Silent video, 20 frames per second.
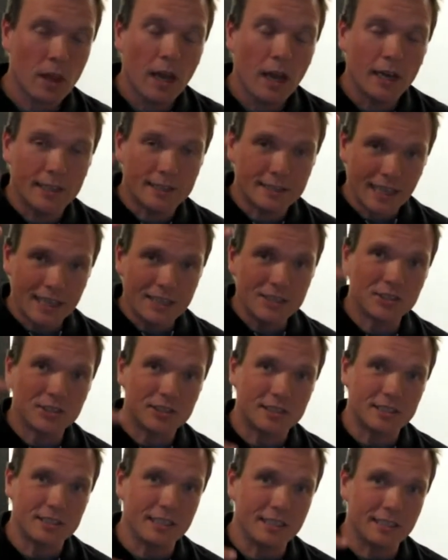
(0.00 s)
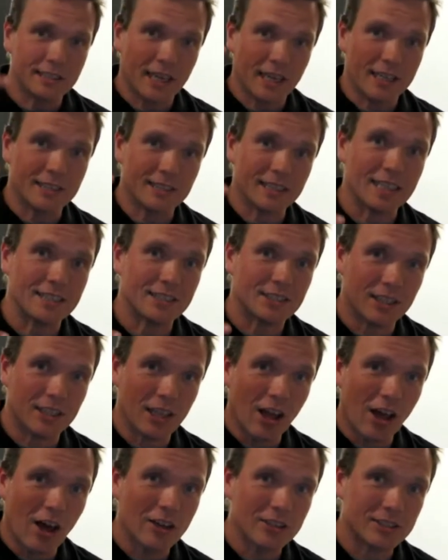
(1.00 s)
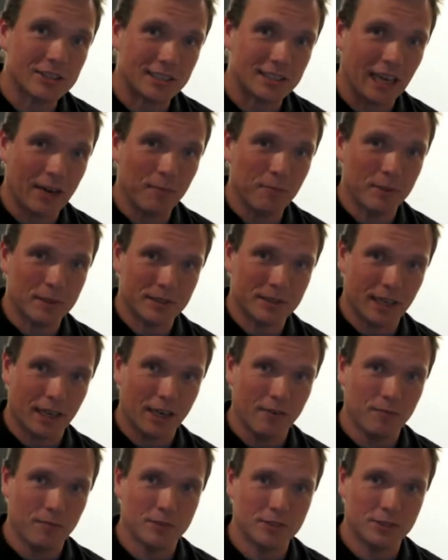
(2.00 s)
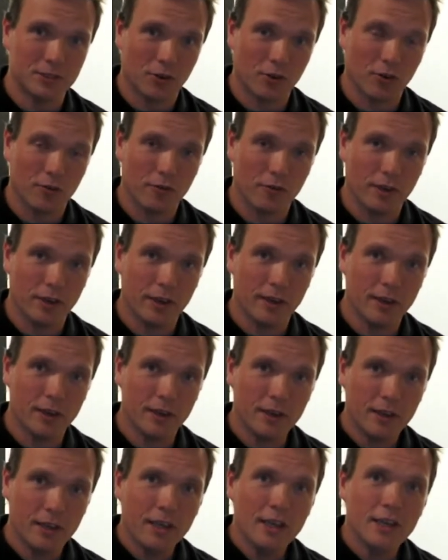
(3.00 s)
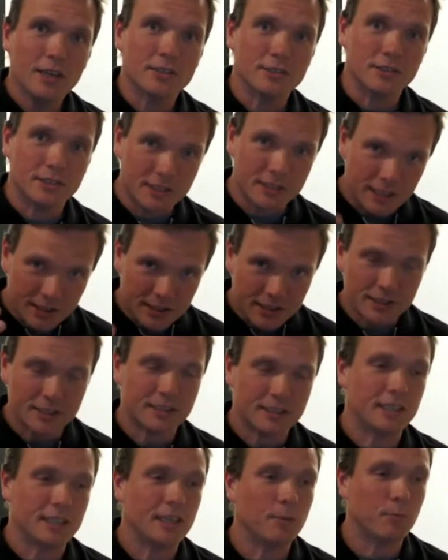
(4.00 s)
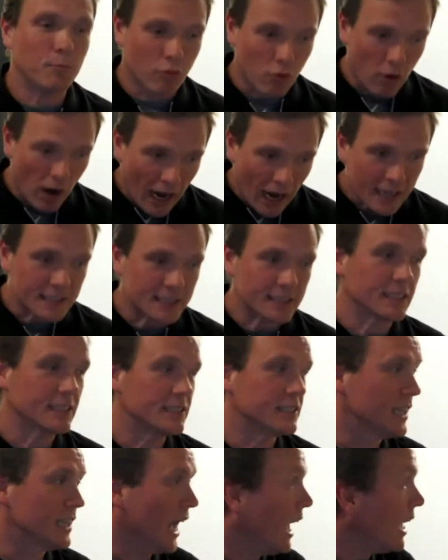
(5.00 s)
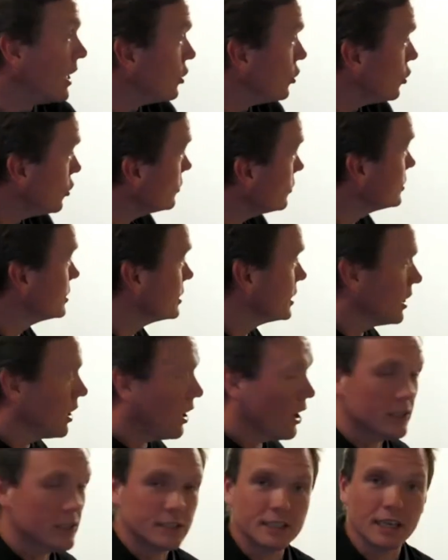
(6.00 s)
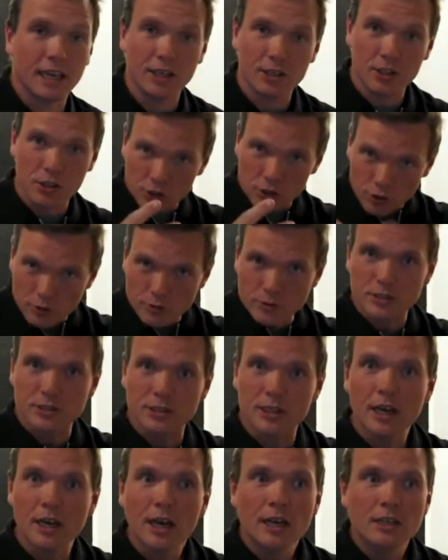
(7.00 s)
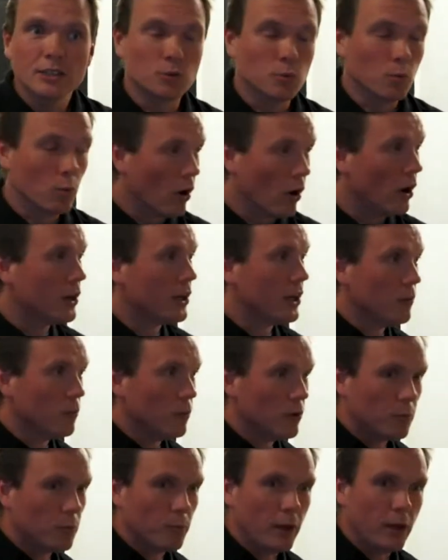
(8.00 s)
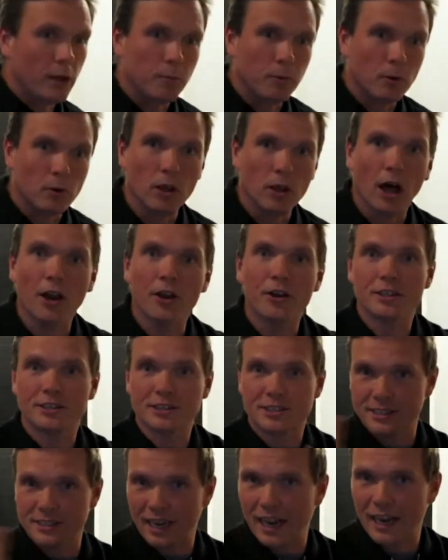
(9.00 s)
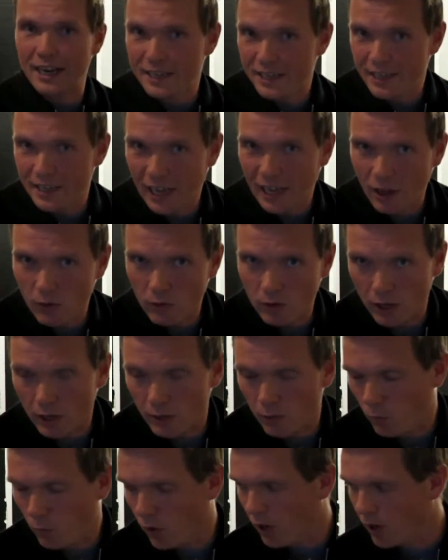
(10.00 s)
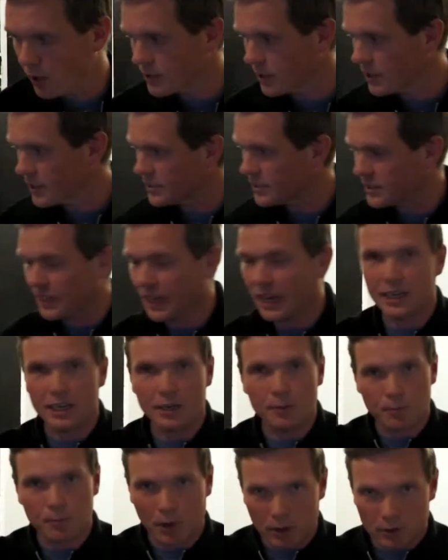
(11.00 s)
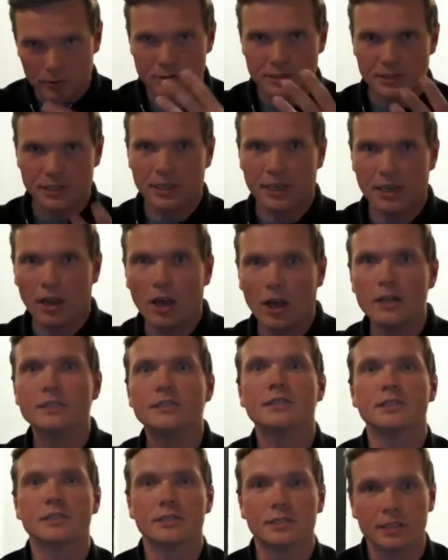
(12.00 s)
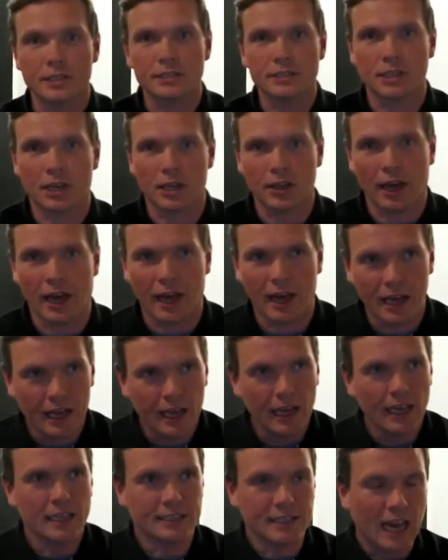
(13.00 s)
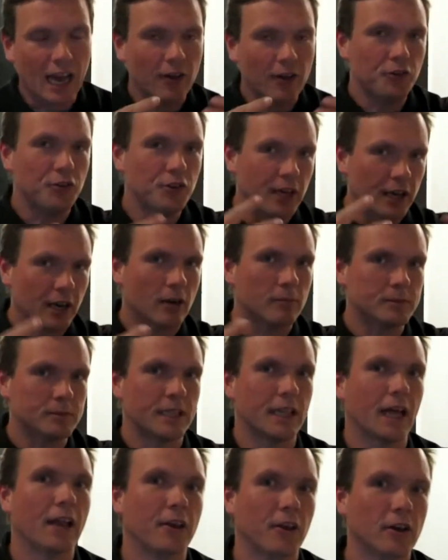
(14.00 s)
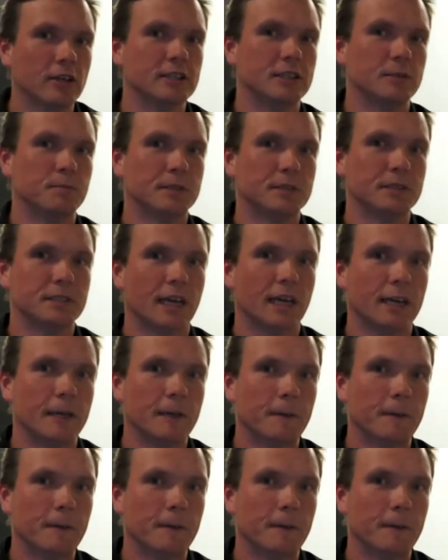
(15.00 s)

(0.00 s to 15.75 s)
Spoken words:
And attention to detail is that last 10% in photography. Consistency, practice, getting used to lights, getting used to working with people, understanding how light works, understanding posing and lighting and things like that is how you get up to that 90%.